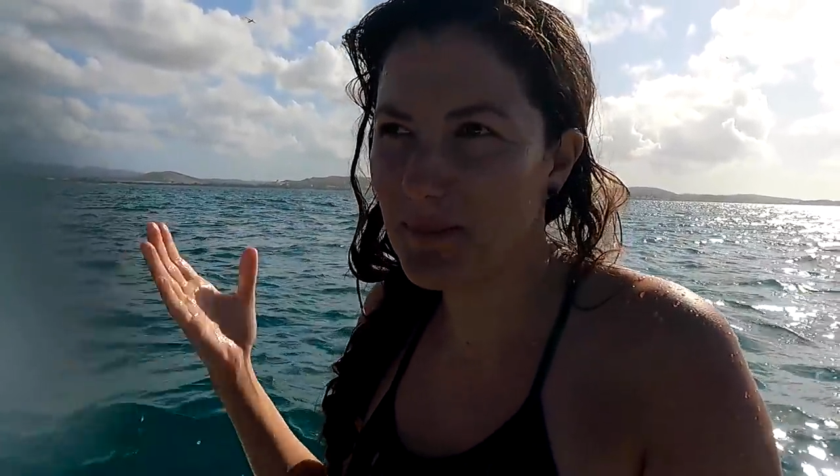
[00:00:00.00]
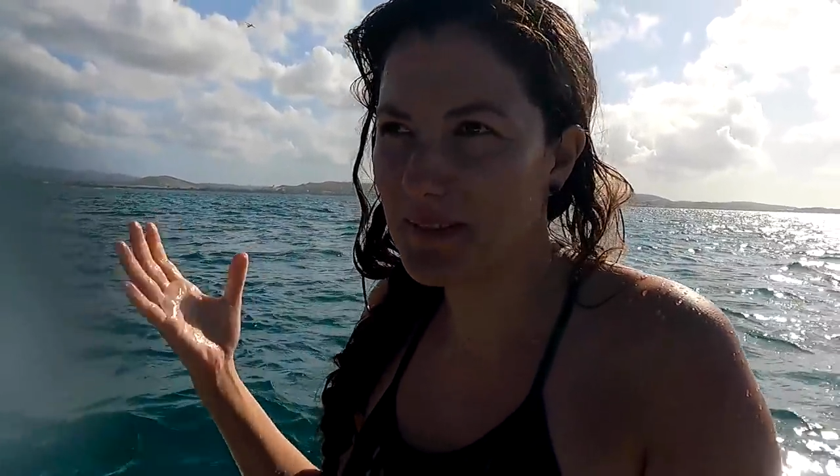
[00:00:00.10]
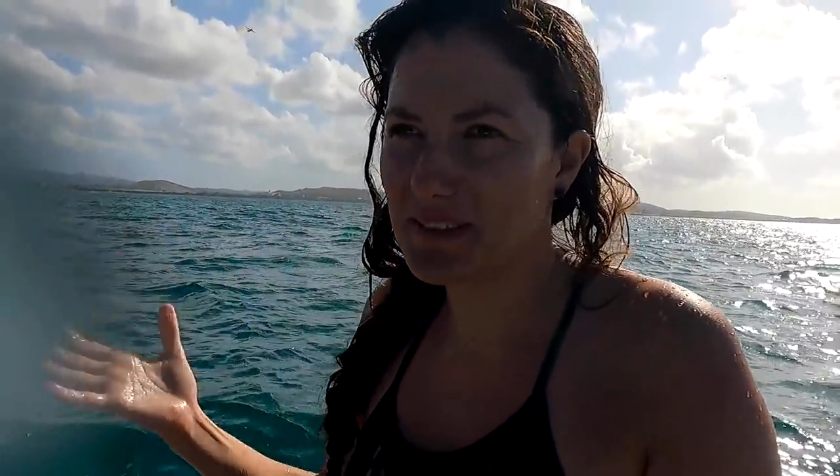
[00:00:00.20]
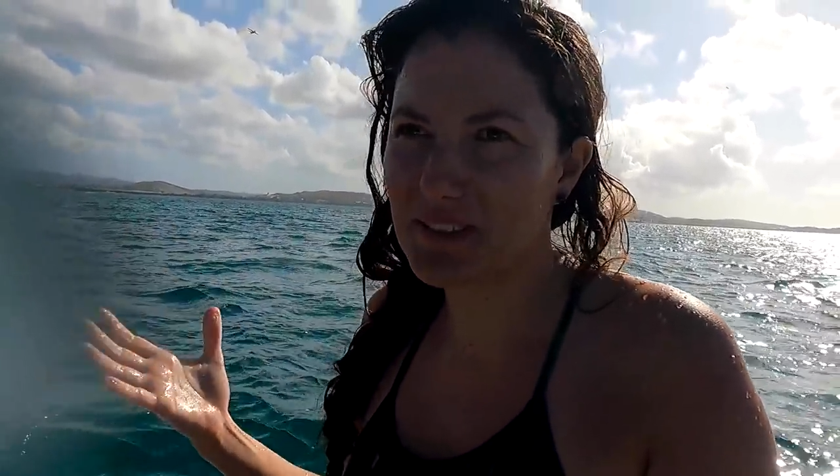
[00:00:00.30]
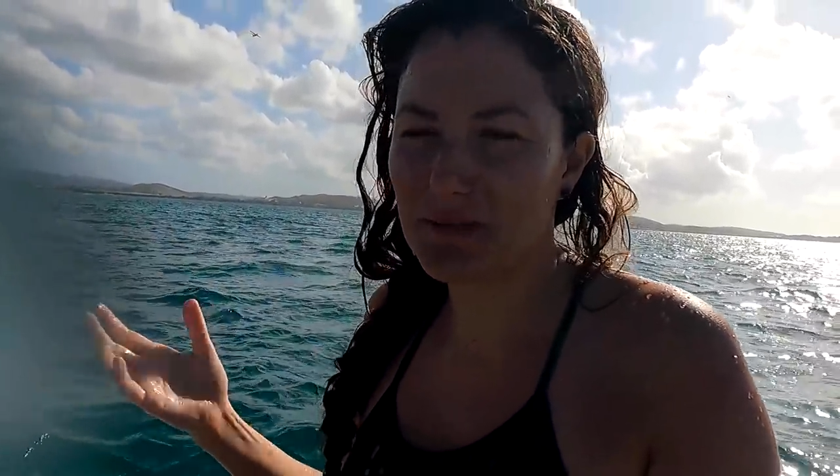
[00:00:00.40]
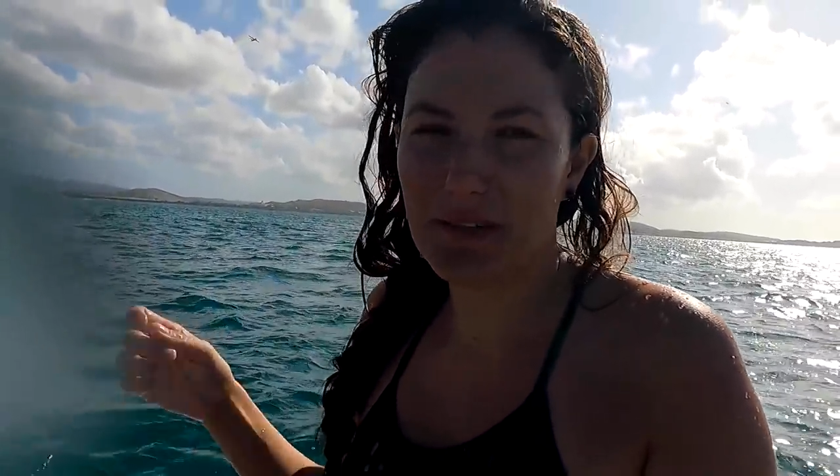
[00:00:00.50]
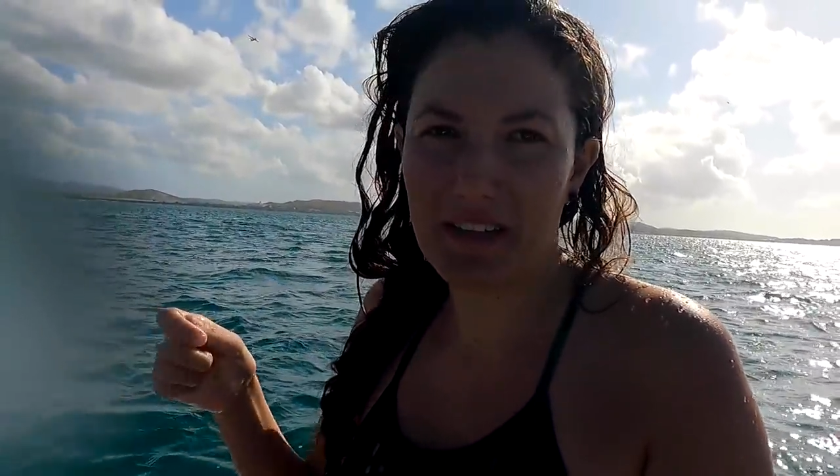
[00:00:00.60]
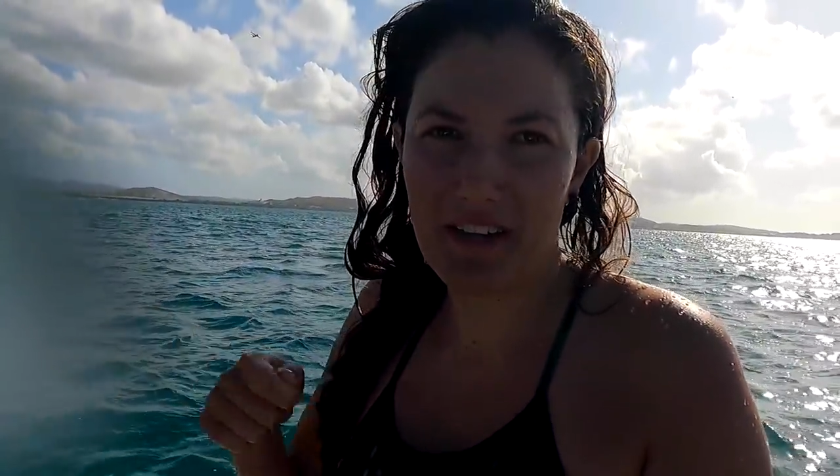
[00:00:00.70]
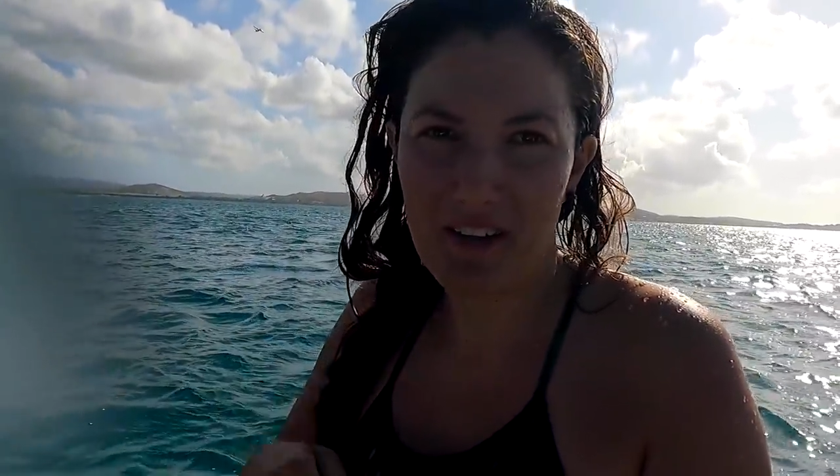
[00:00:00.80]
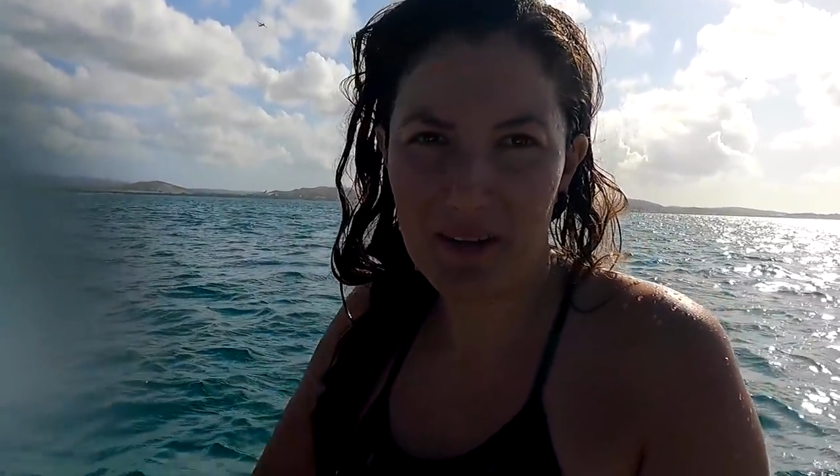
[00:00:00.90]
but it's still
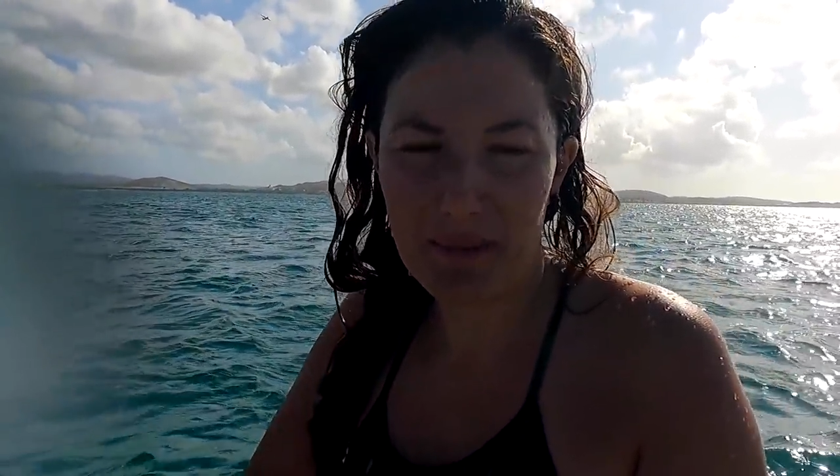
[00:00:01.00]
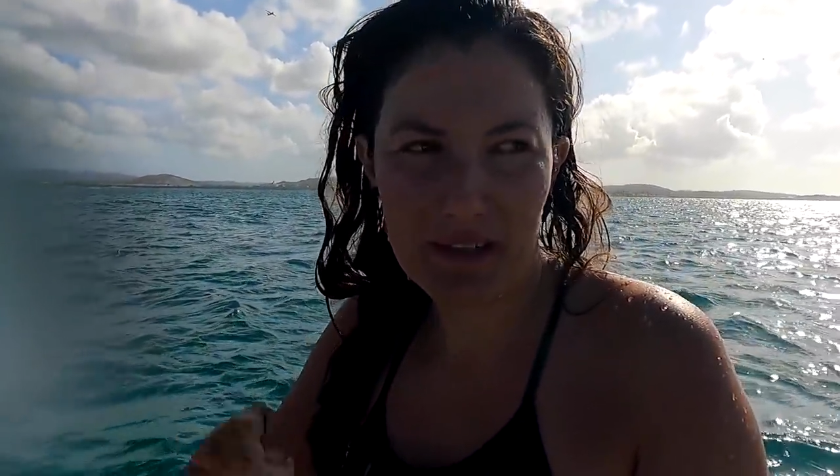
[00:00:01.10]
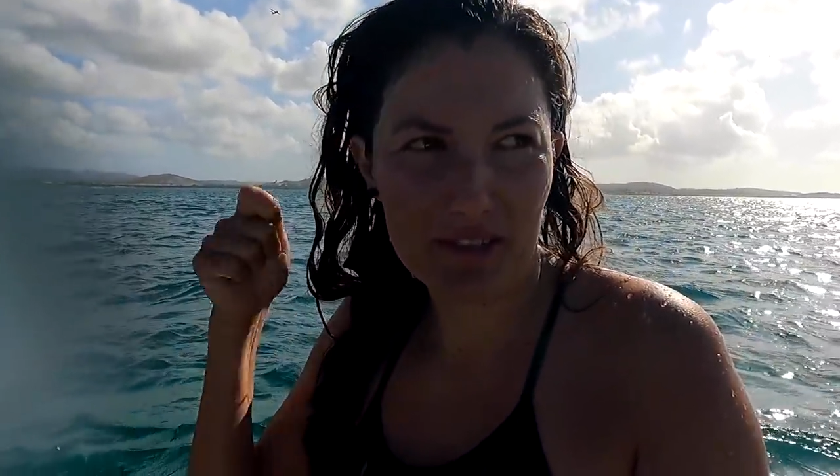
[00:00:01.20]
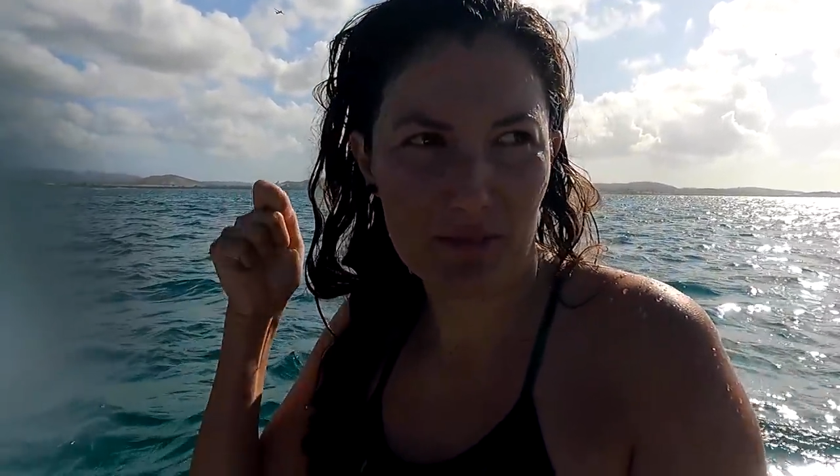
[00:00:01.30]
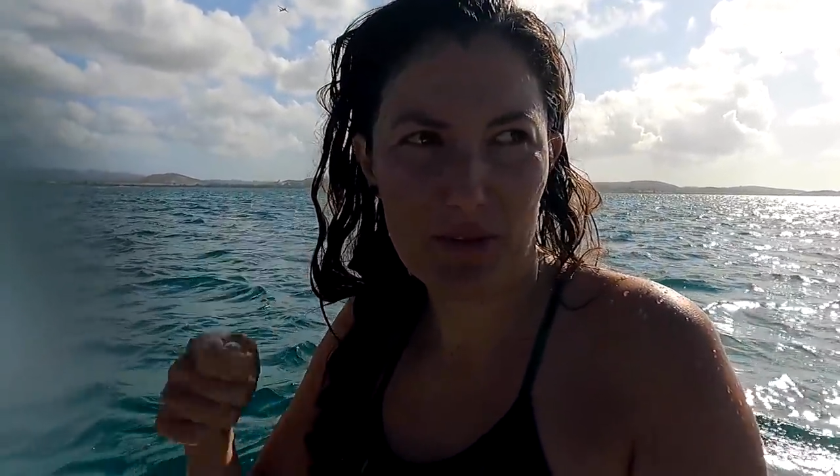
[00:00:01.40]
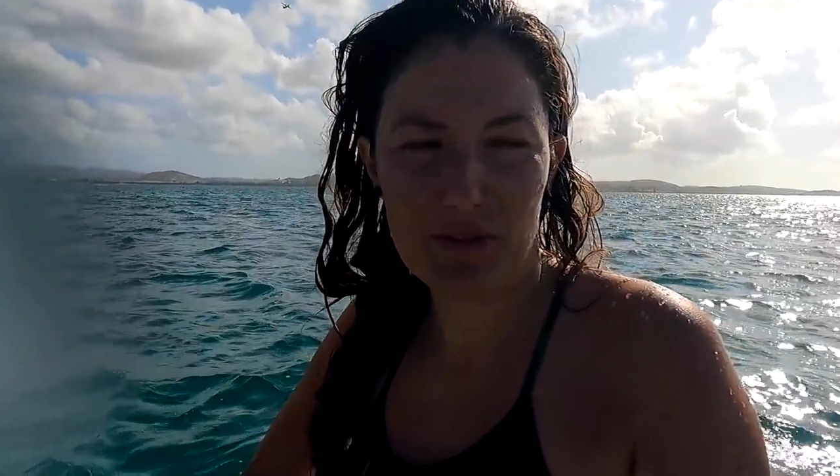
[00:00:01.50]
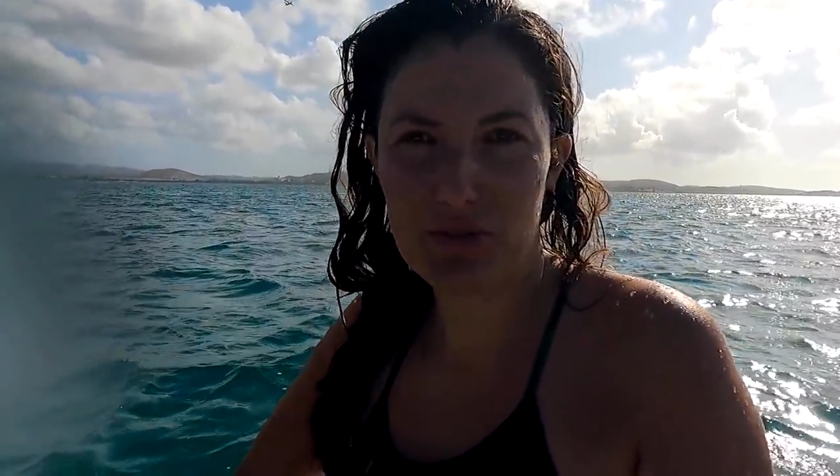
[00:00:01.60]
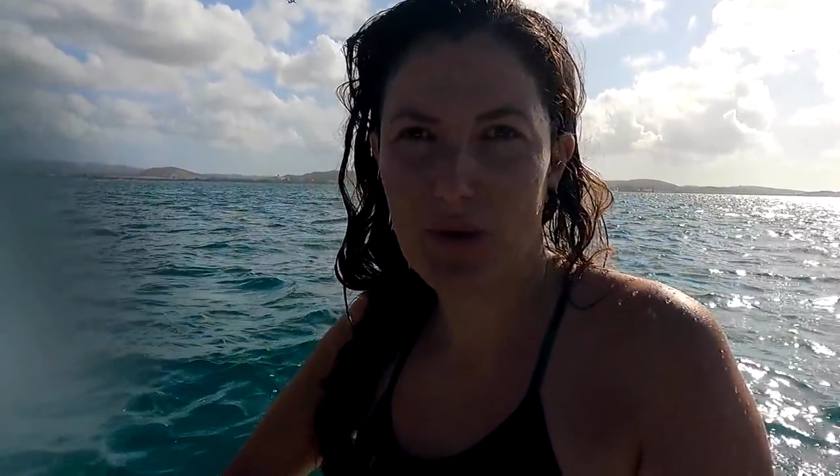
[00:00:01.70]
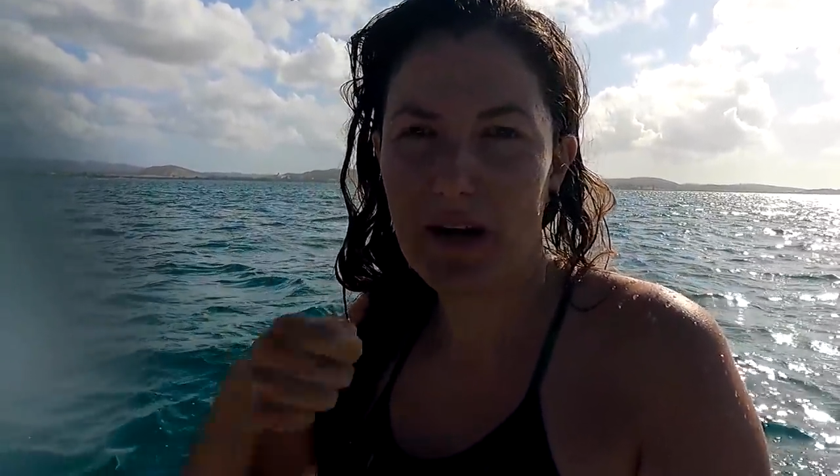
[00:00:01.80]
really hard because when you